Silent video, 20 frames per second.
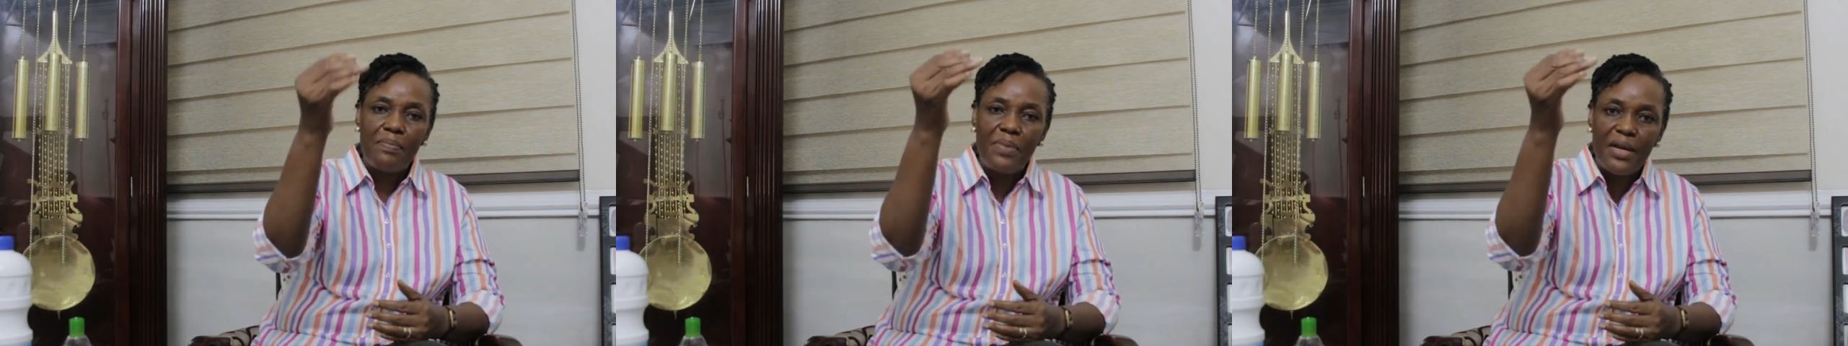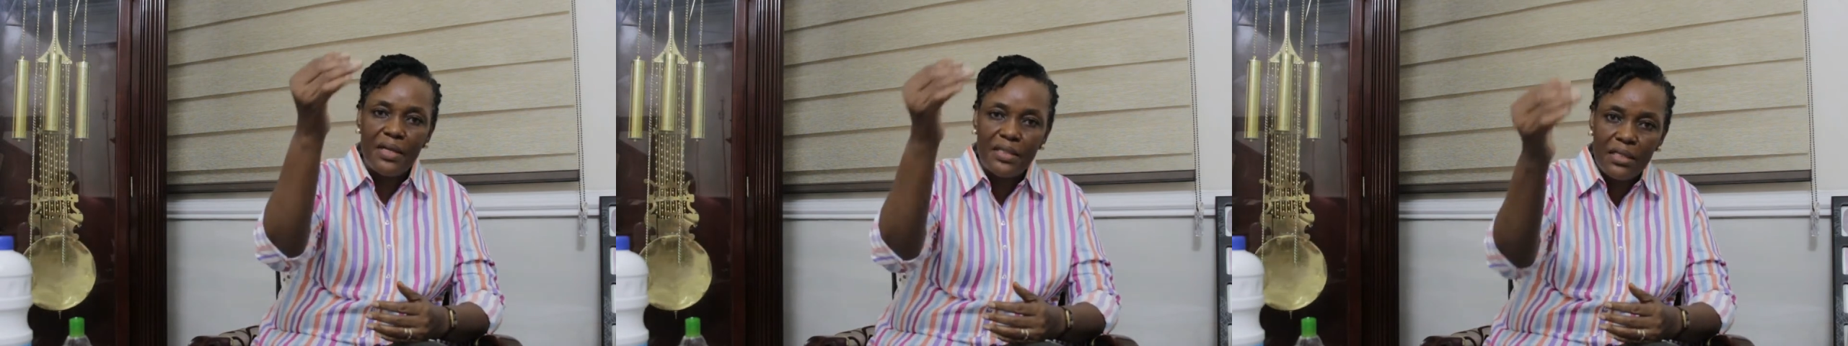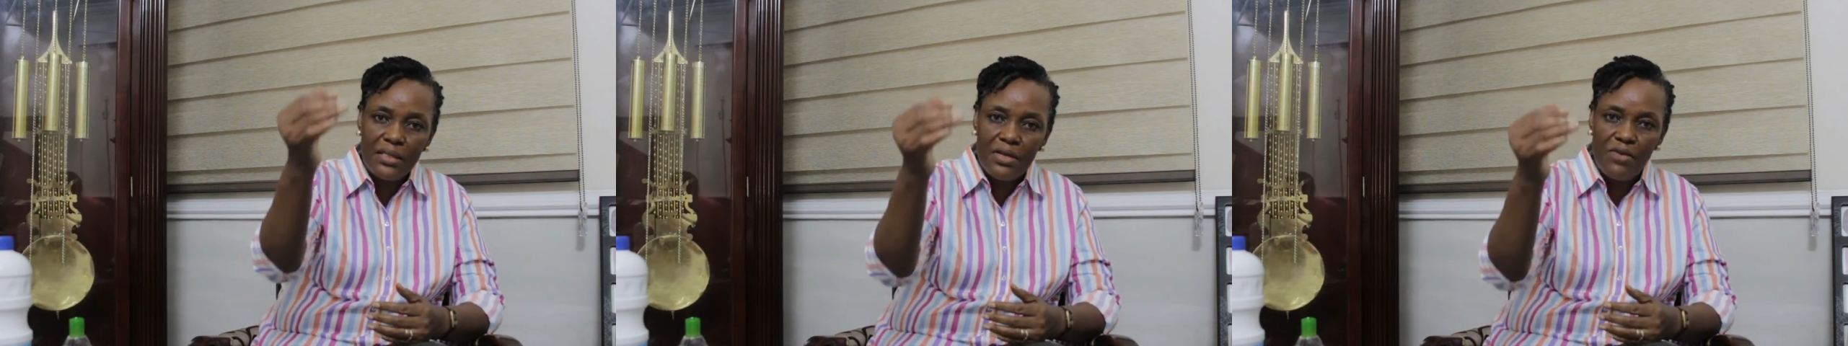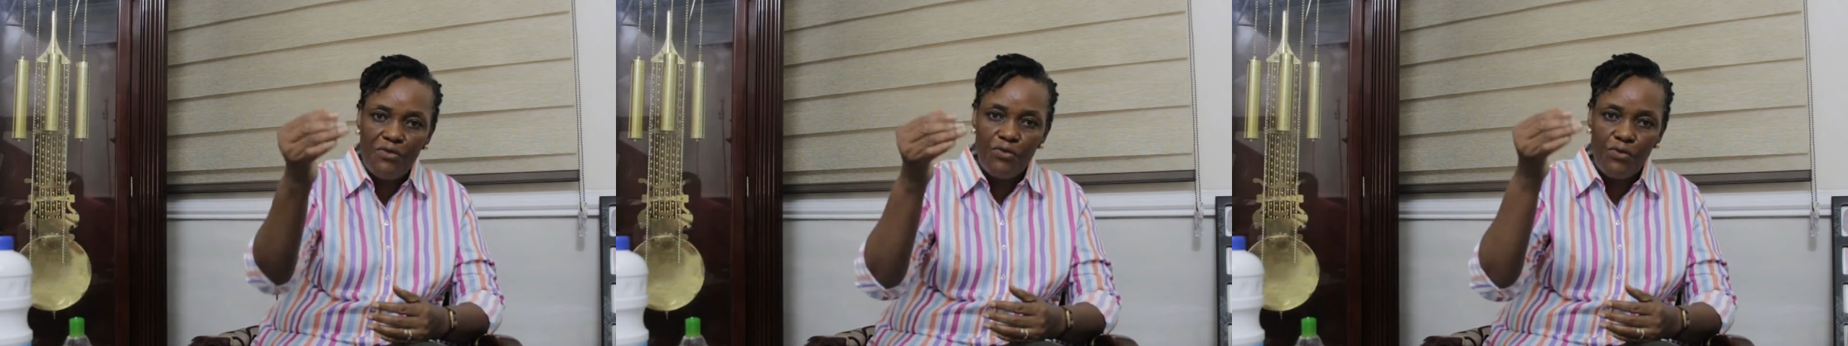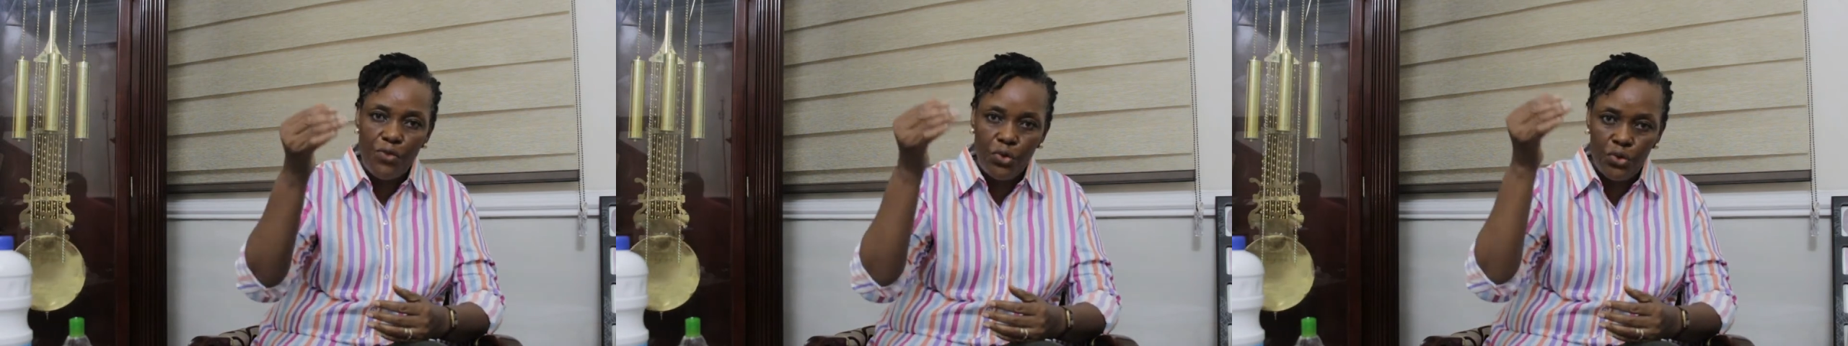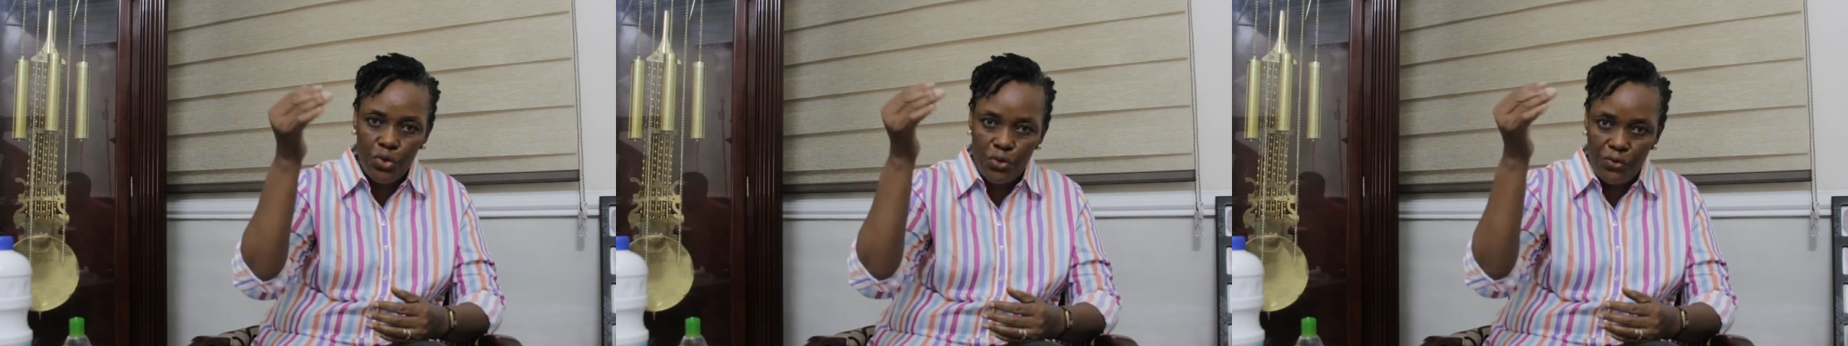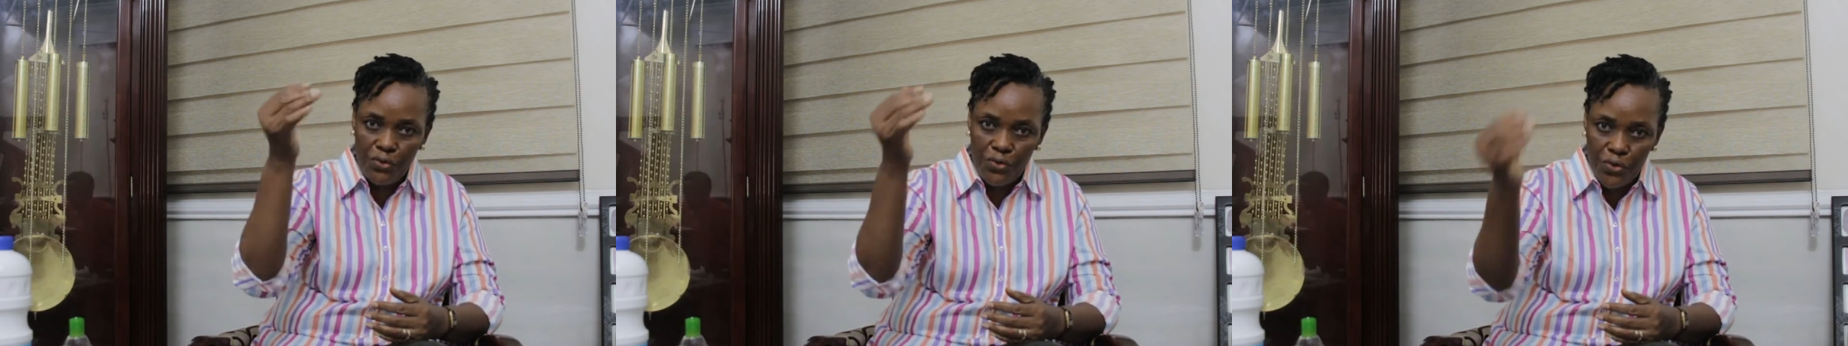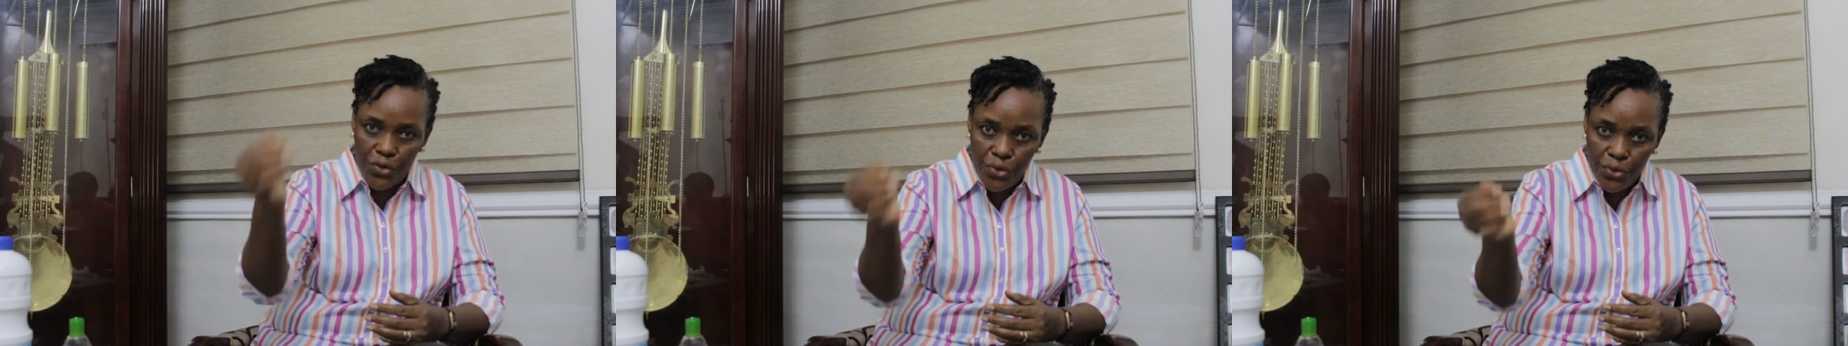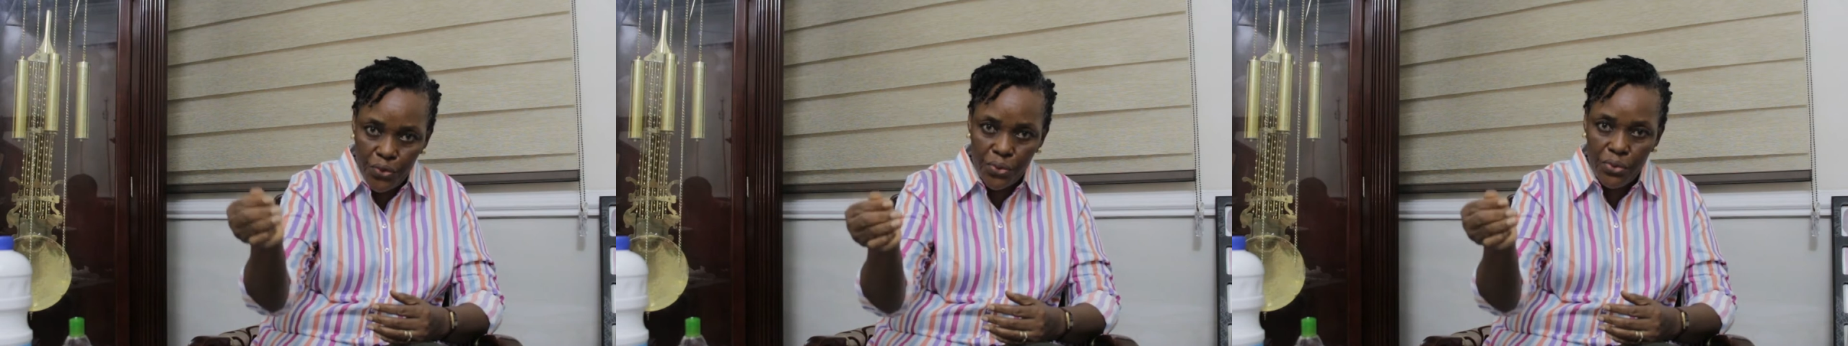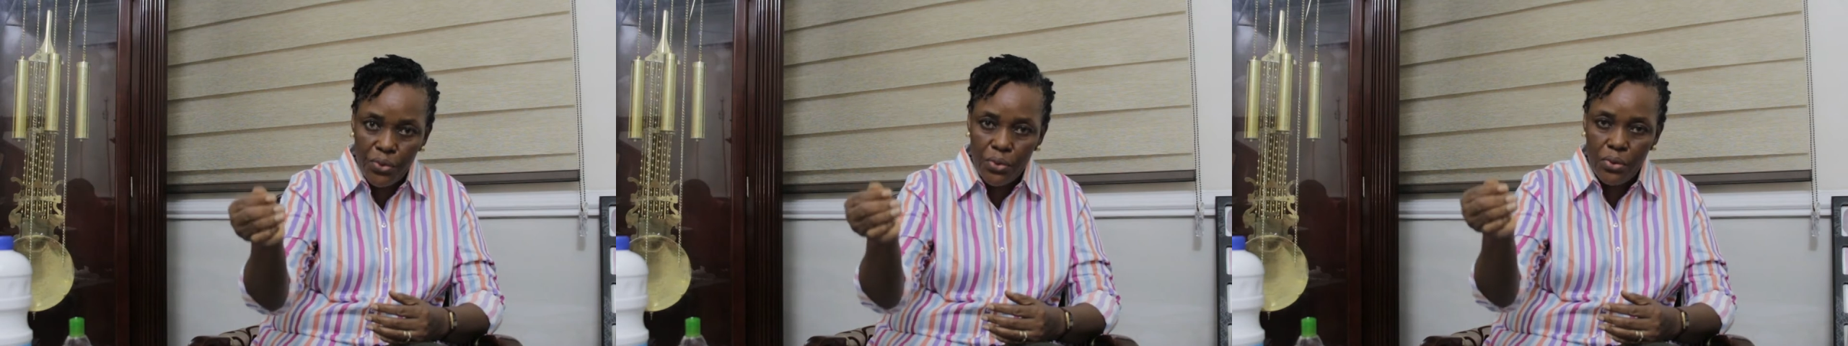person in front of
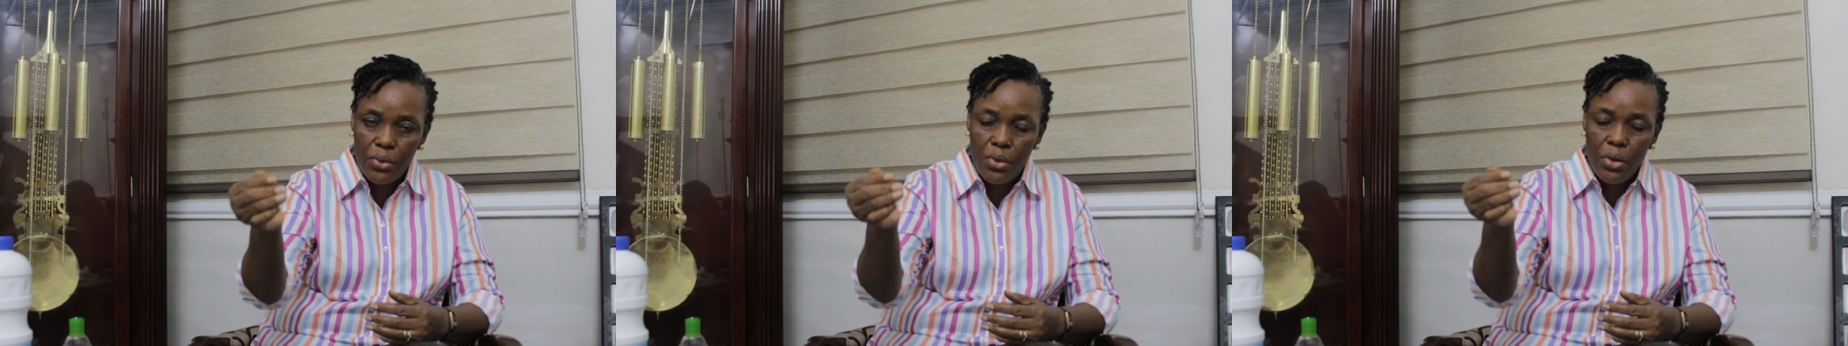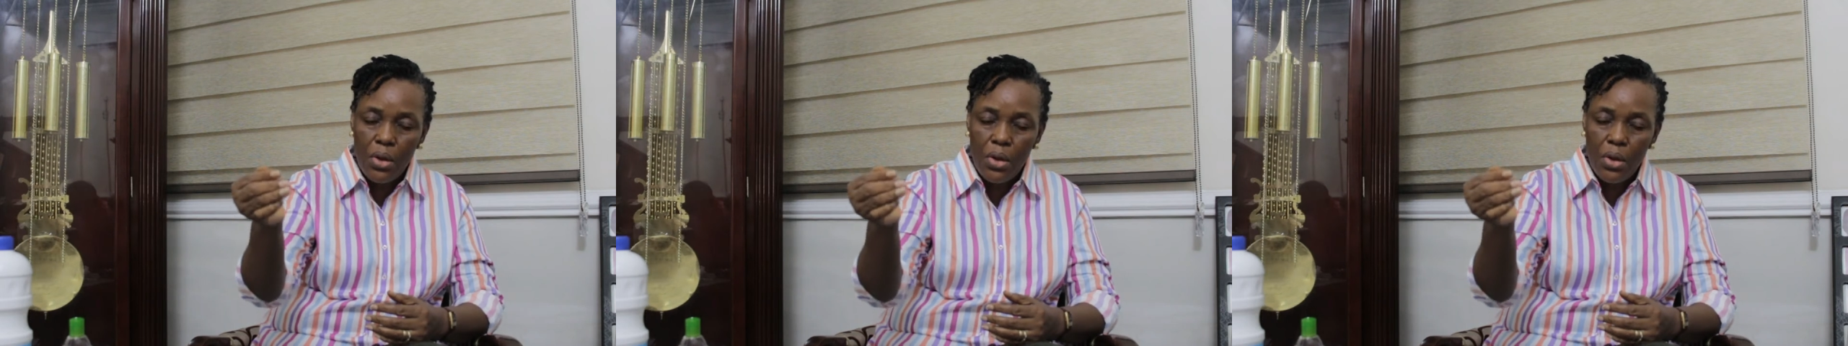you.